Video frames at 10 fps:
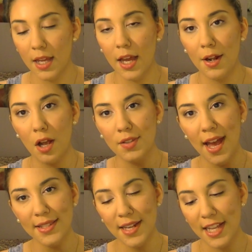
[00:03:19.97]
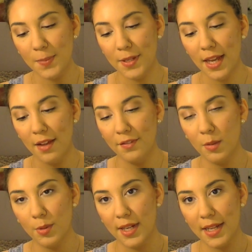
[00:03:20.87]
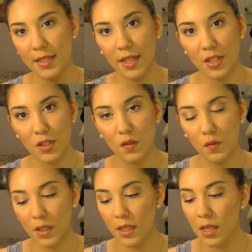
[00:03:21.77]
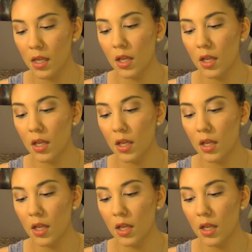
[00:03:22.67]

It also has an SPF and it protects against UVA